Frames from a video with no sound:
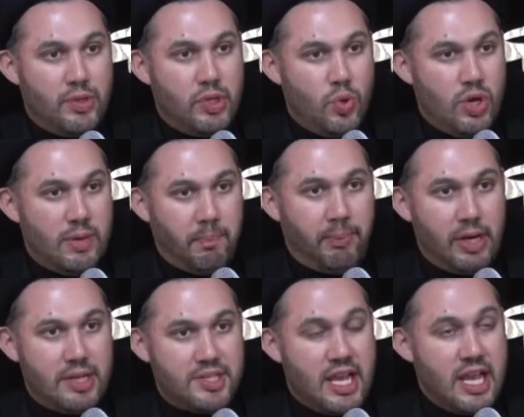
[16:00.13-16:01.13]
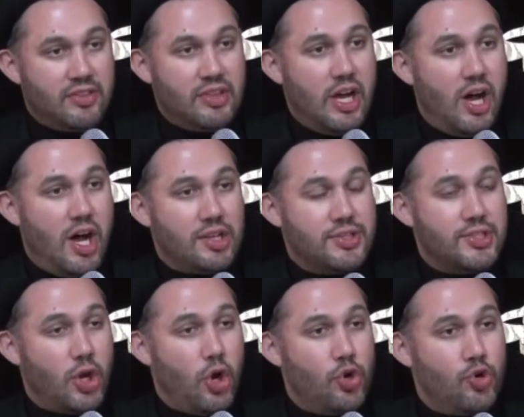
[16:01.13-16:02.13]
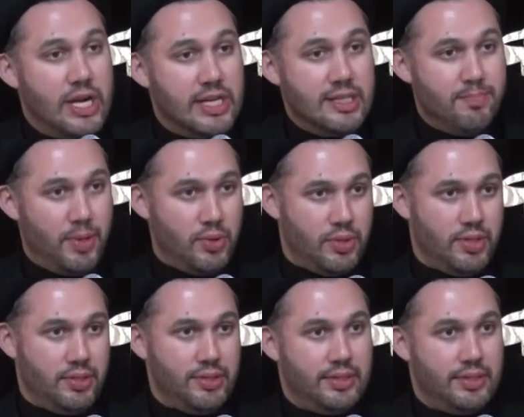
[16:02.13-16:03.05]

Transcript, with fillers: who are oppressed, their hearts are already broken.